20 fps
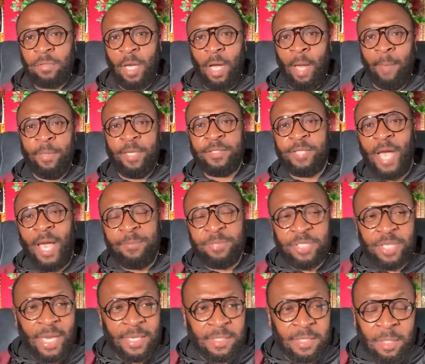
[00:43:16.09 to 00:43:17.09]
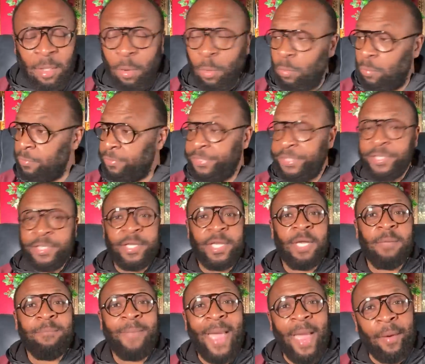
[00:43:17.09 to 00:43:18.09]
How many times you got to go till you
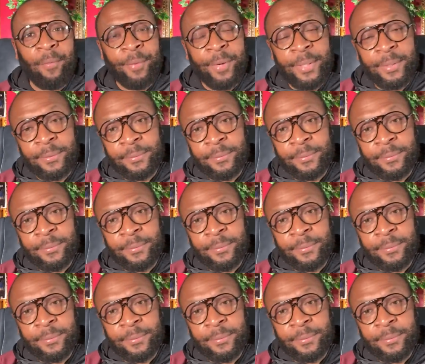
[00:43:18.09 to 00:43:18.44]
get married?